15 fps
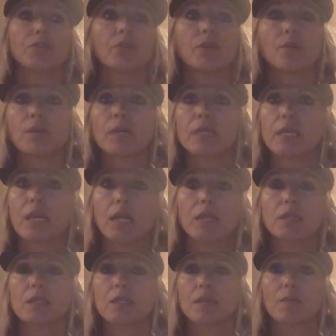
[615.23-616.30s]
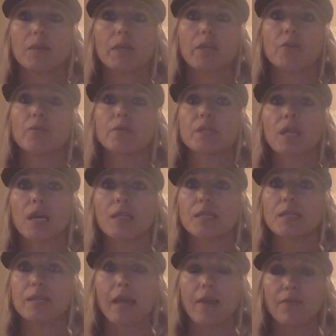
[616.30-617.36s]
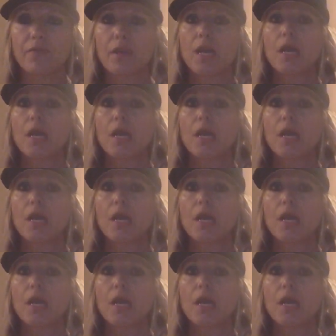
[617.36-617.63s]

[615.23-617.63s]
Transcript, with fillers: You don't want to tell it to somebody who's not safe,